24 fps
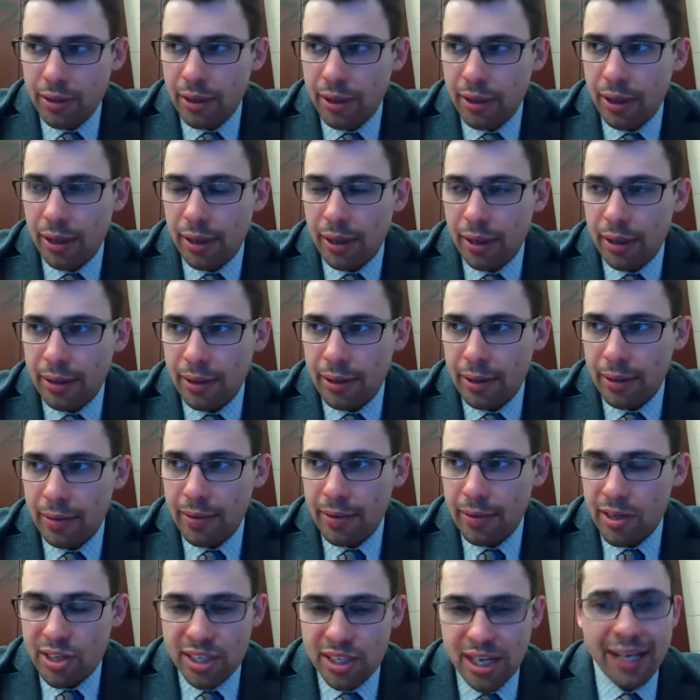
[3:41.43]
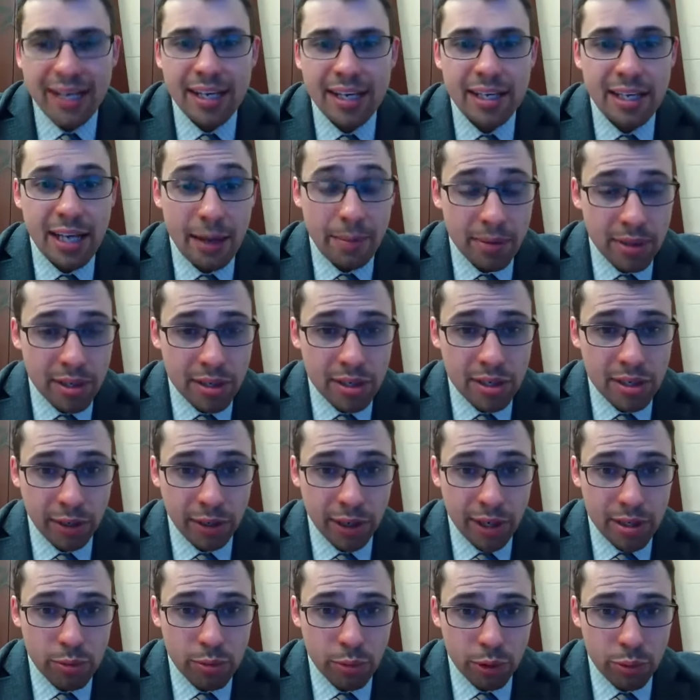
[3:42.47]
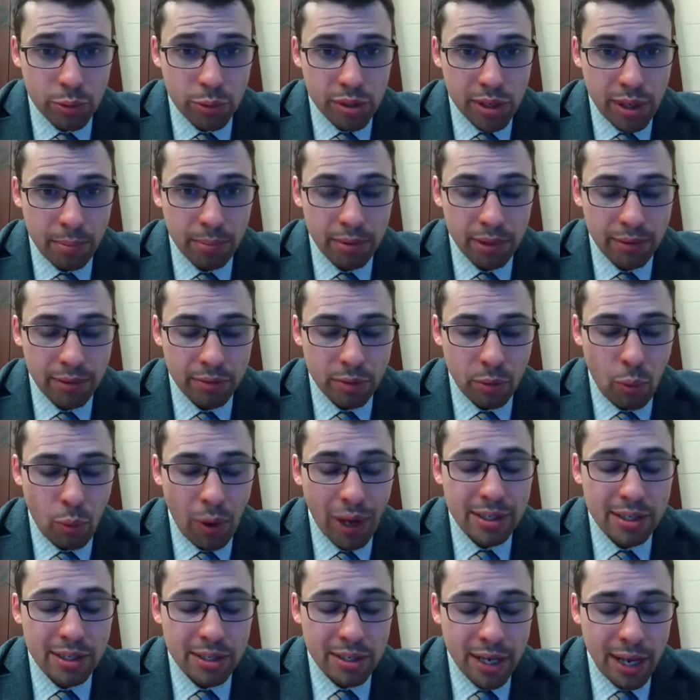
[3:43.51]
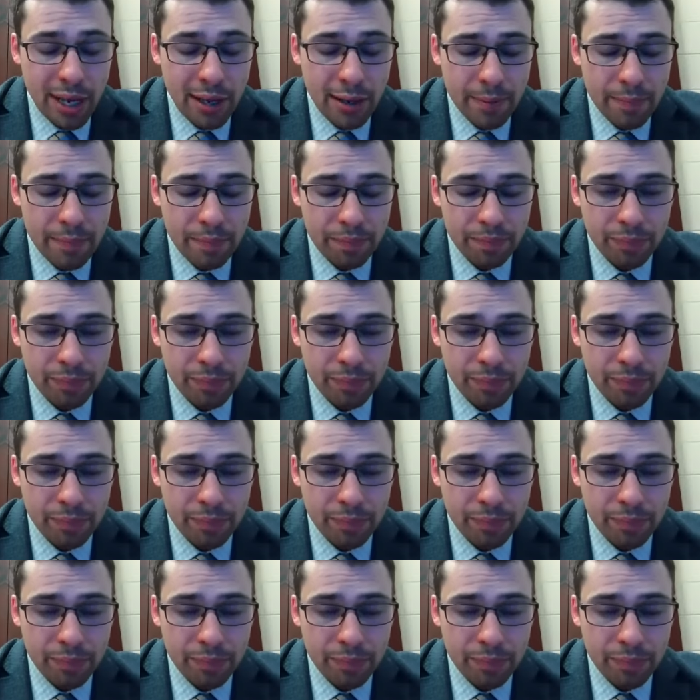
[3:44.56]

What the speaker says: the second game of the series, which was, I believe, the Wednesday.